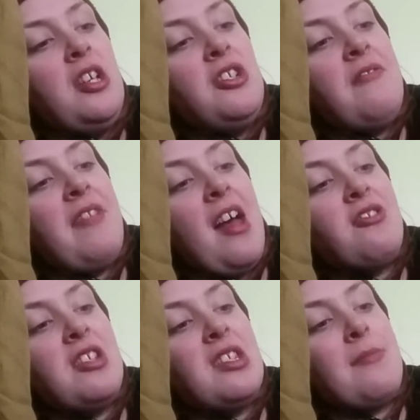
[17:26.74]
She
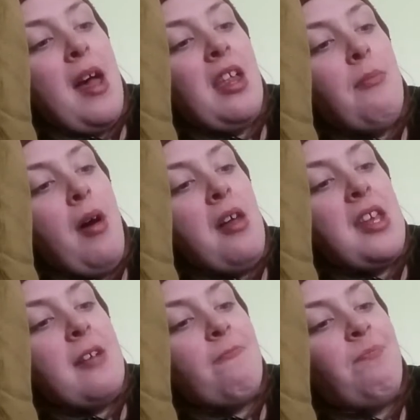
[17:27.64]
flashed a smile at
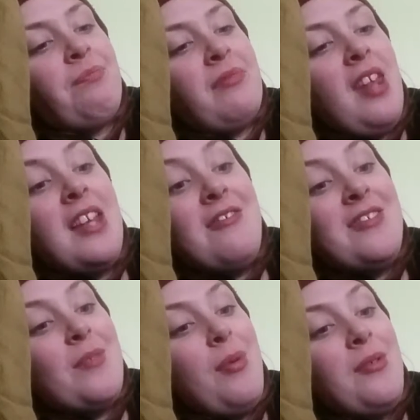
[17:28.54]
Polly. "I
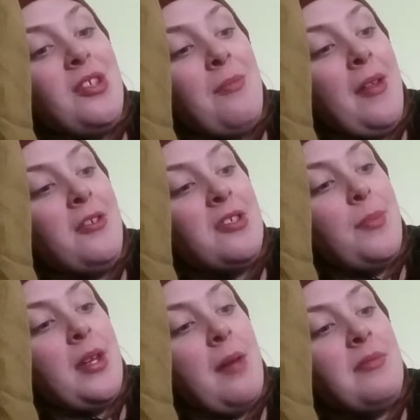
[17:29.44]
don't suppose your mother's
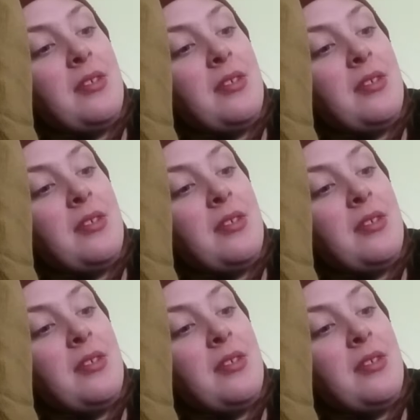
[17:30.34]
been up